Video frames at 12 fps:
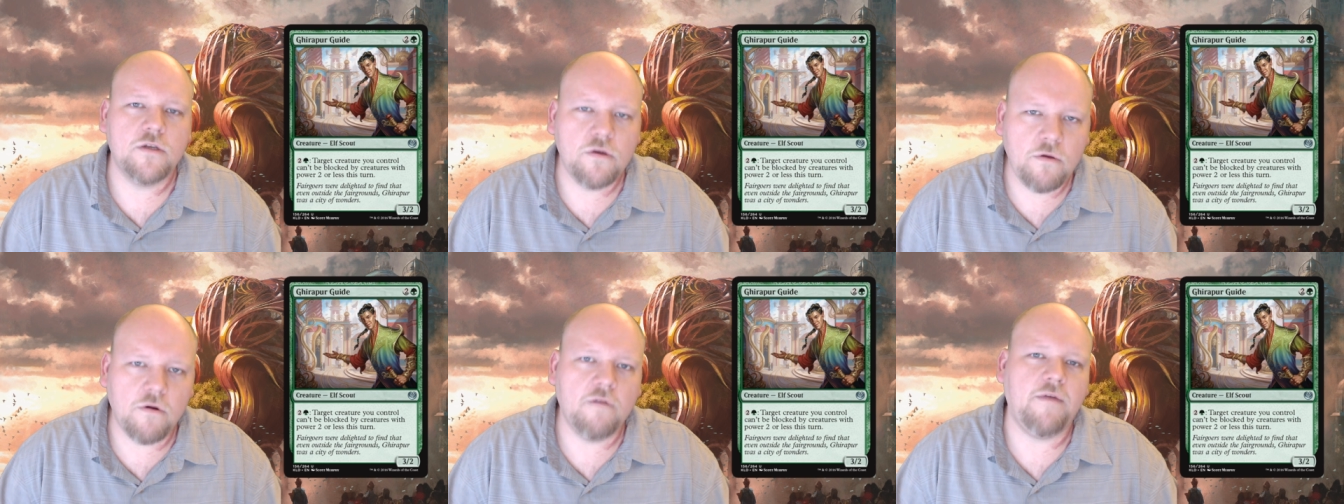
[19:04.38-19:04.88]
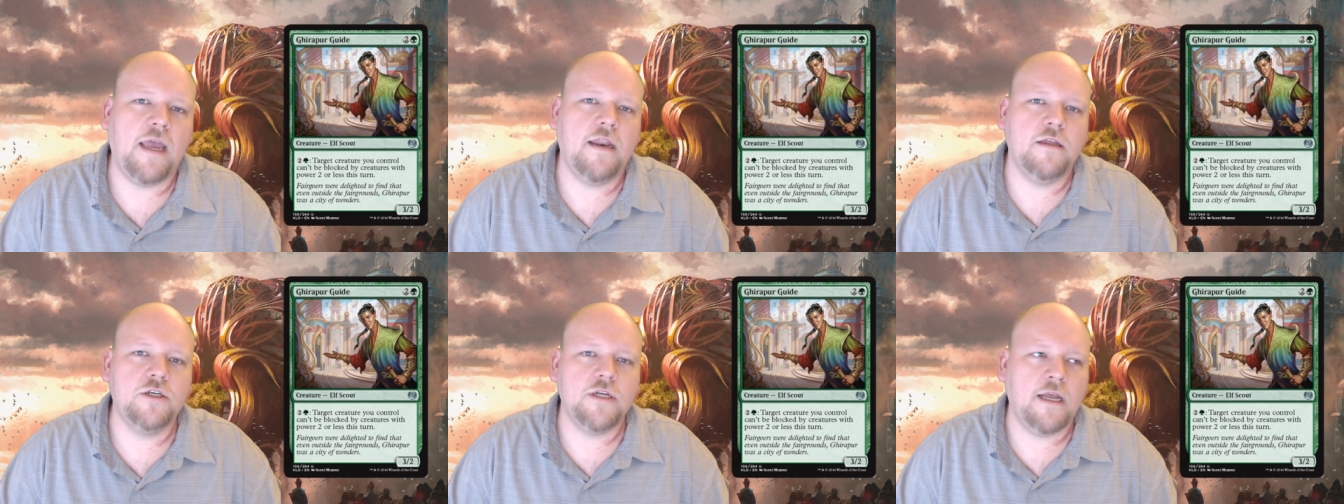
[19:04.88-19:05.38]
to your
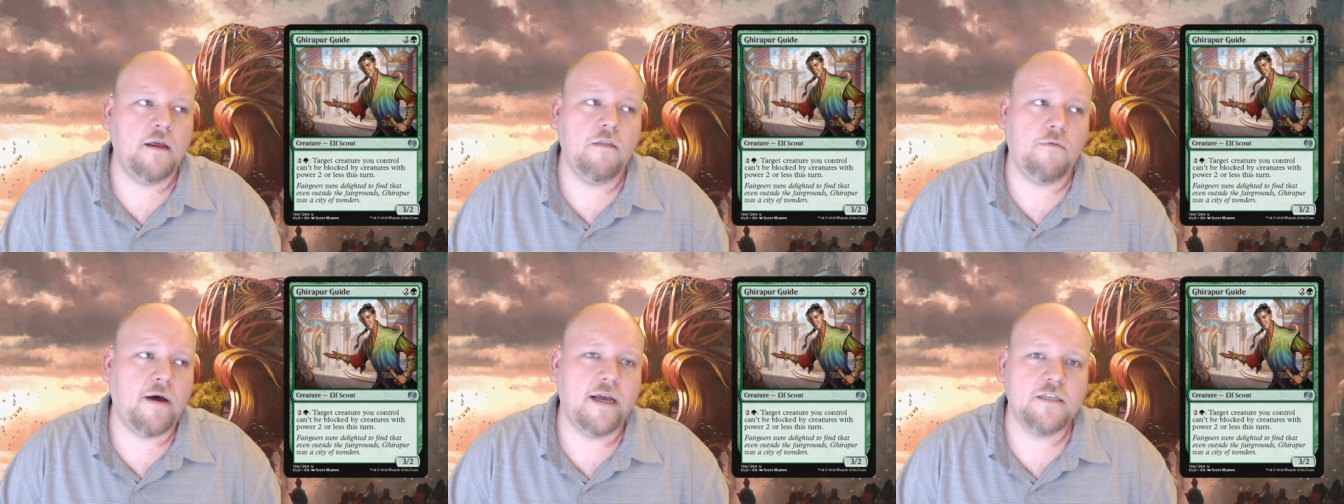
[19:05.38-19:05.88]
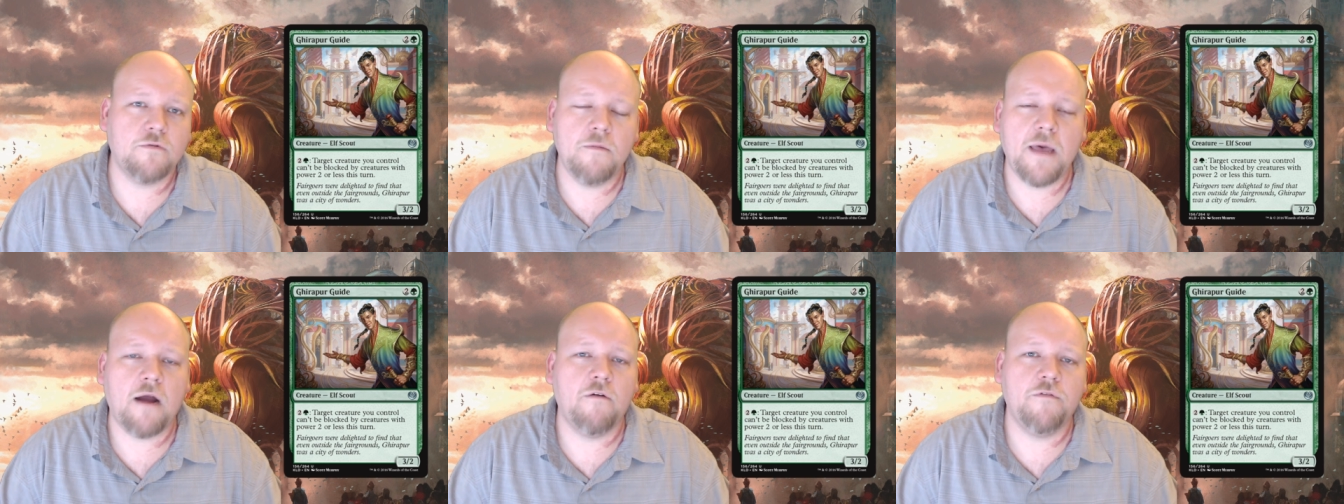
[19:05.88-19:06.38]
advantage. And otherwise, three
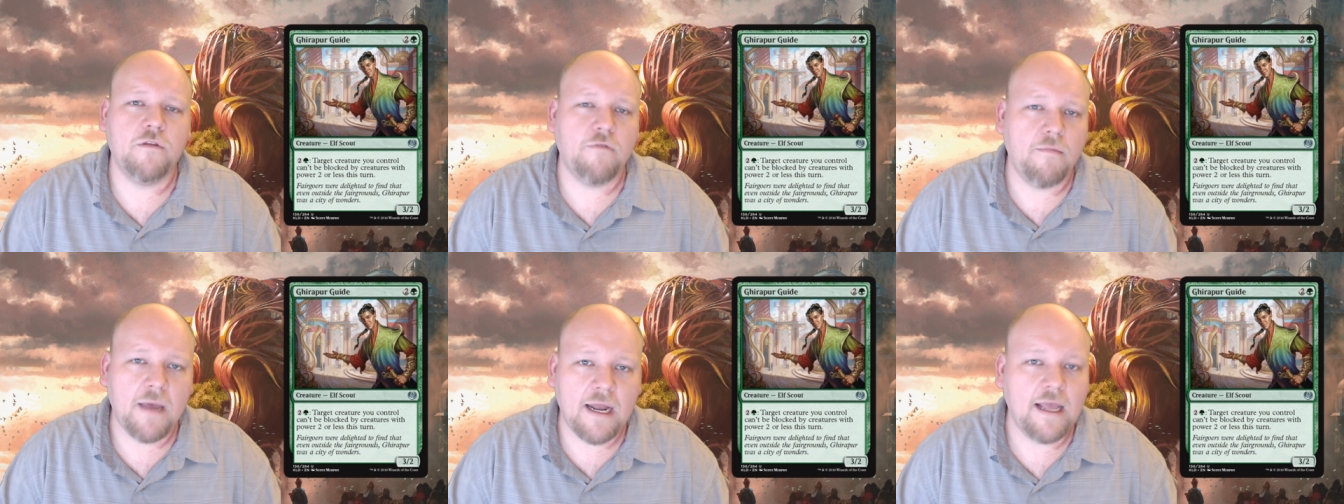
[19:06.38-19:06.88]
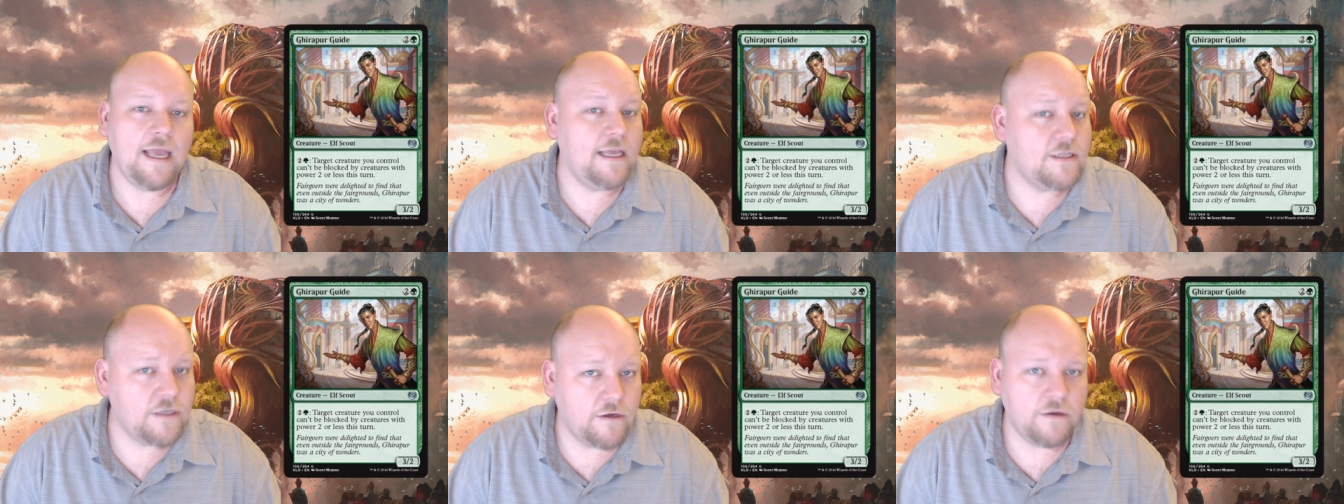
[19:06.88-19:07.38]
power for three mana
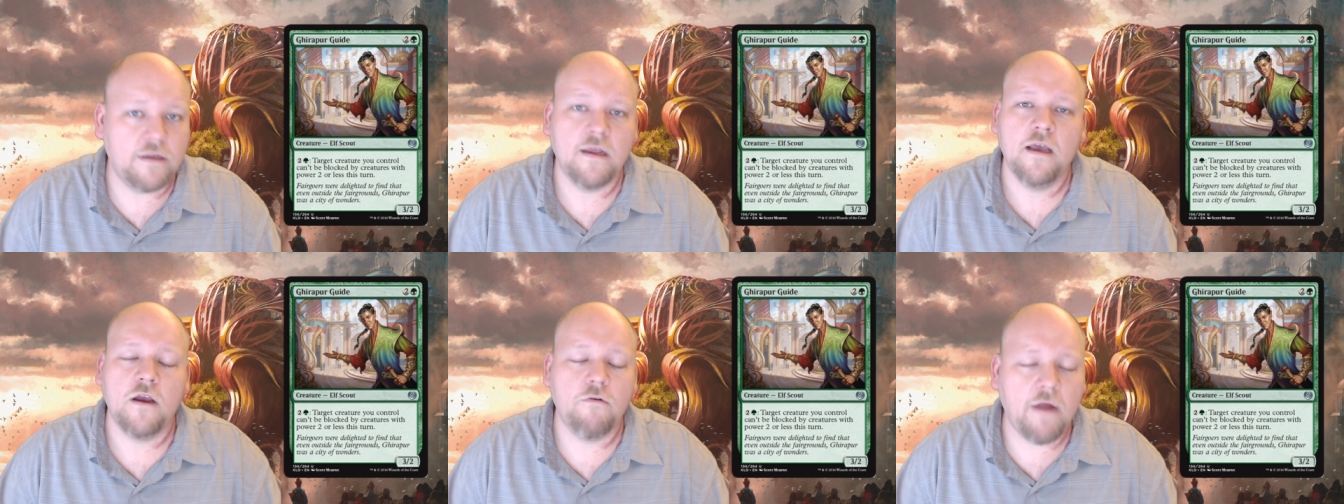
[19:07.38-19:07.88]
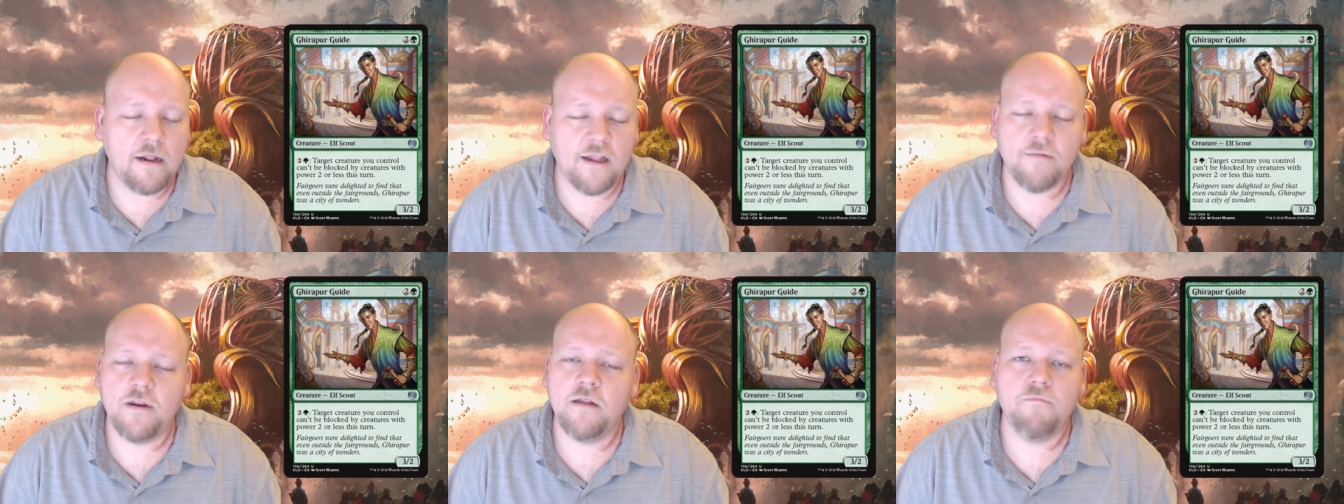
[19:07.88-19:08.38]
is good. Great and
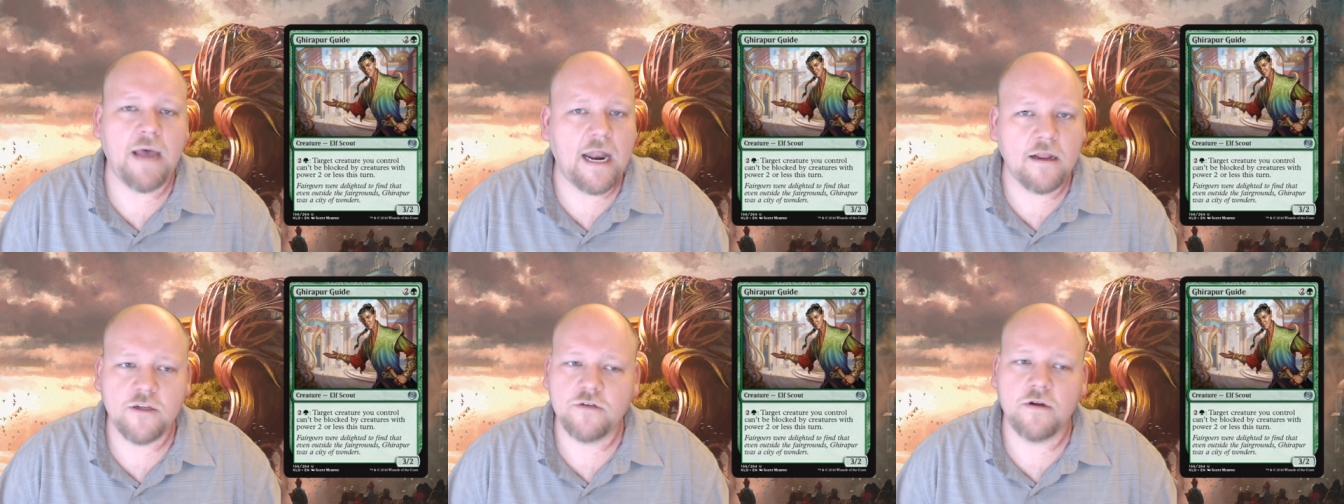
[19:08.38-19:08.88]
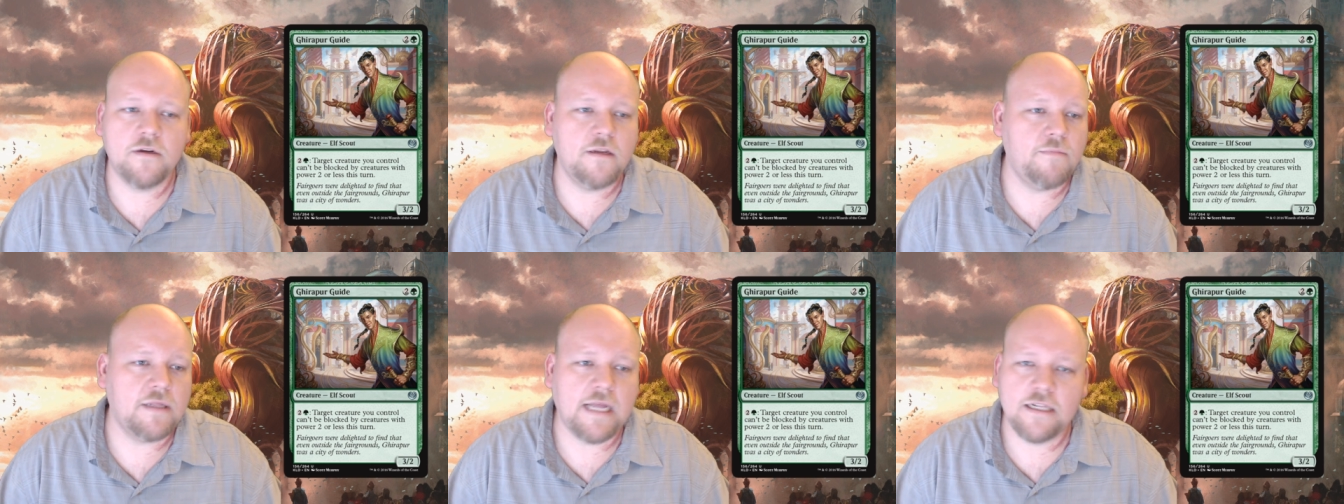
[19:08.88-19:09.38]
limited, bad
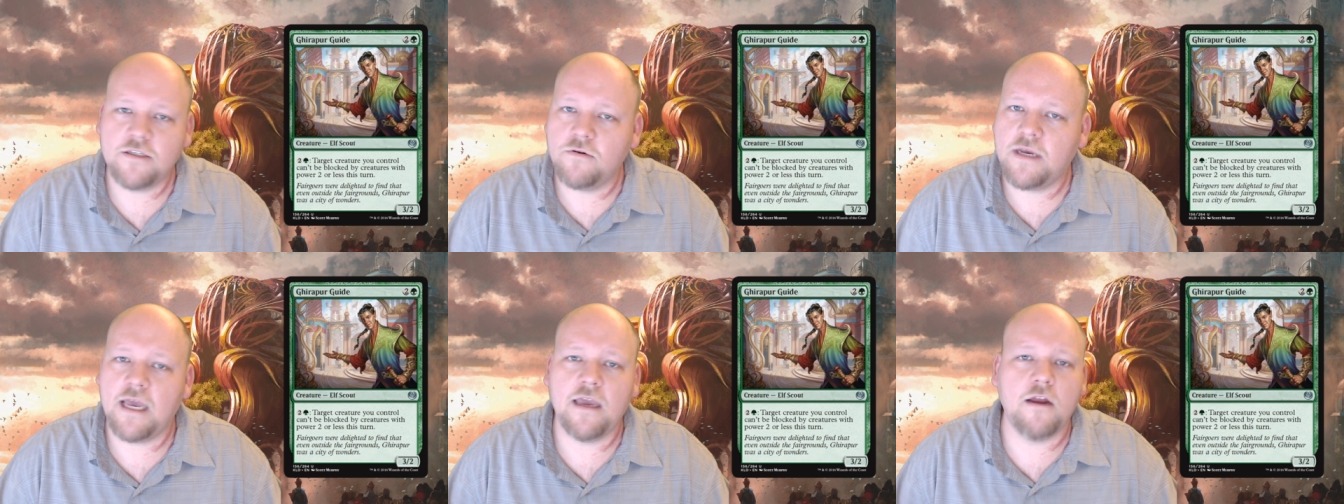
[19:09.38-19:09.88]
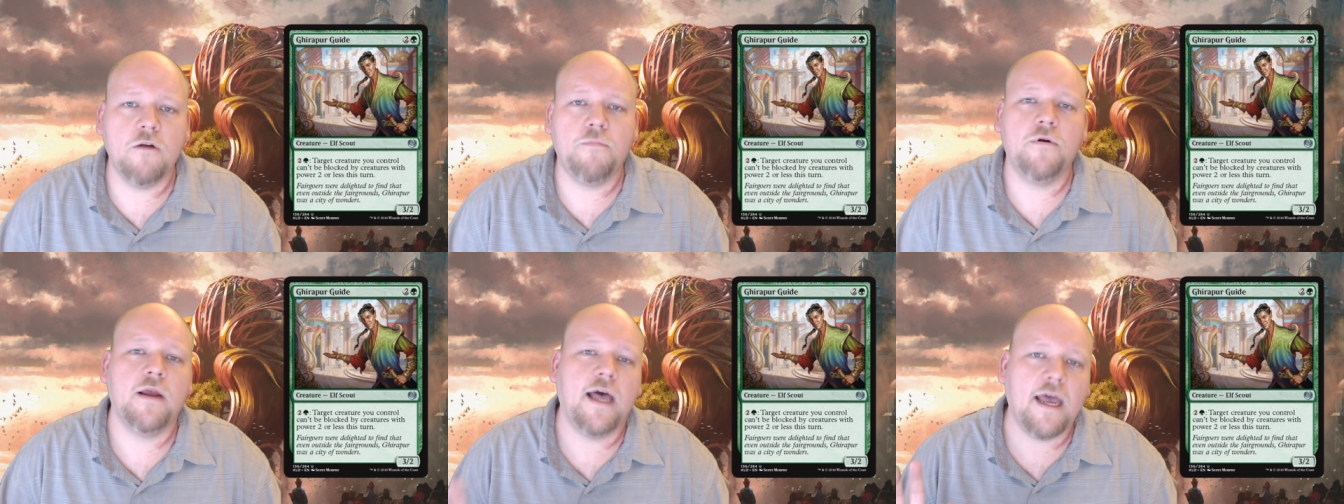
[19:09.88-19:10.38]
constructed, but that's okay.
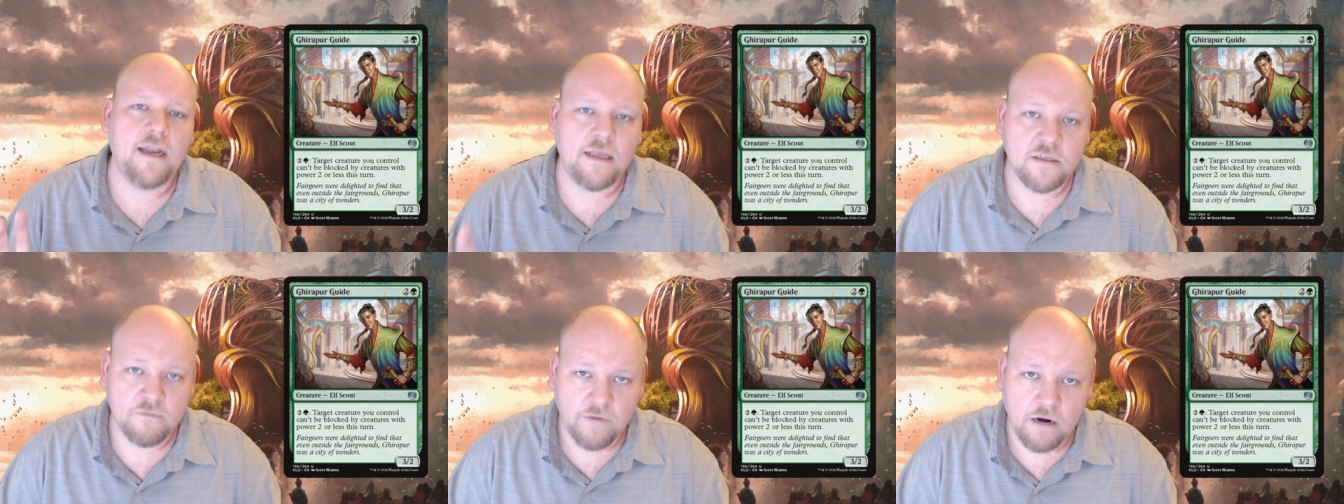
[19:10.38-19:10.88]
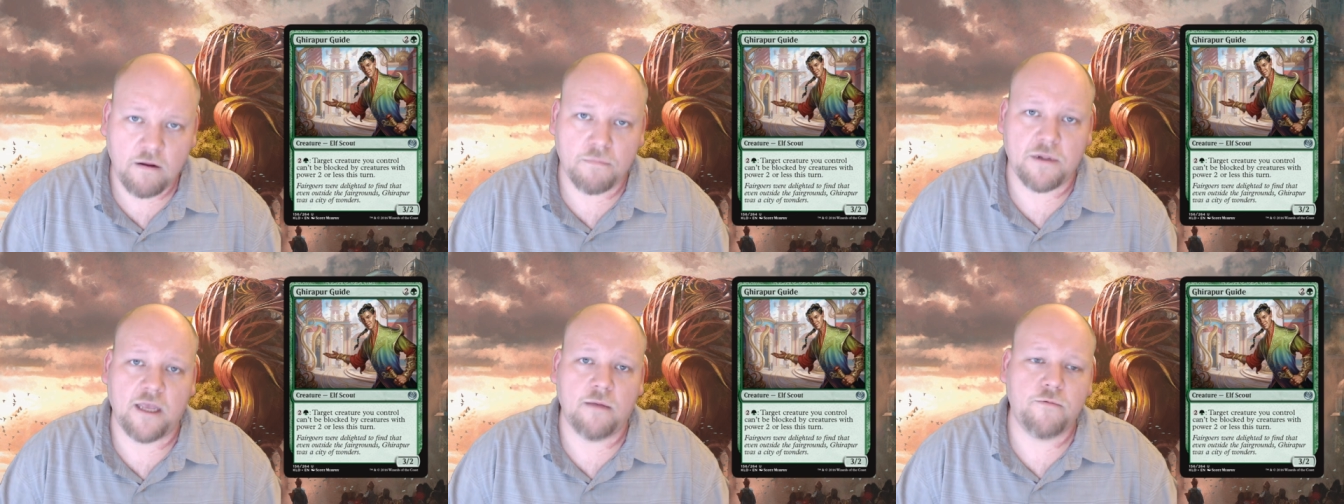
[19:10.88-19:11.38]
Ghirapur Guide is very
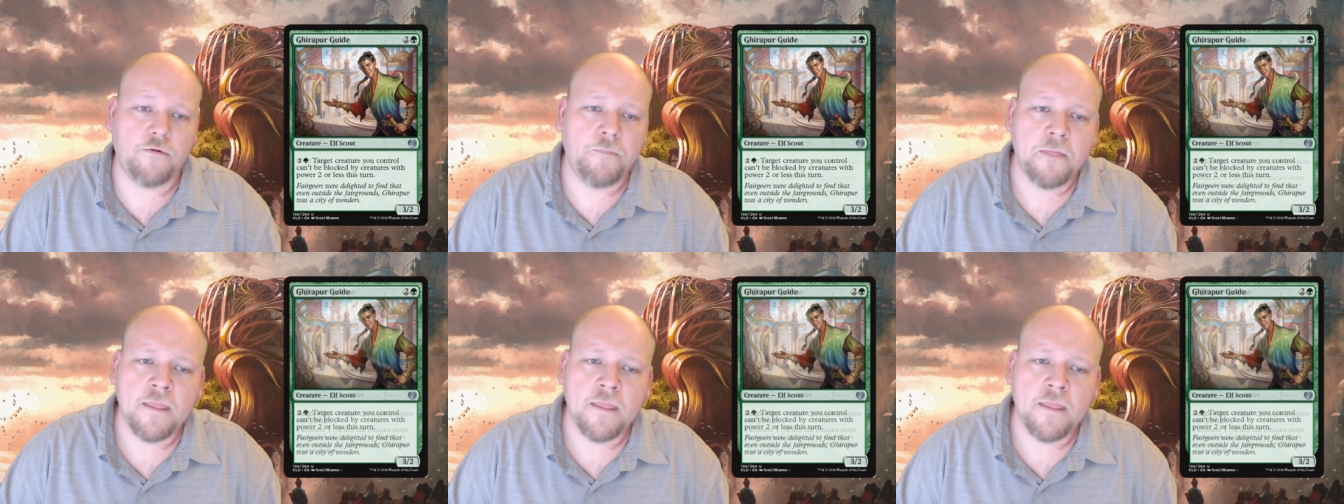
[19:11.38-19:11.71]
playable.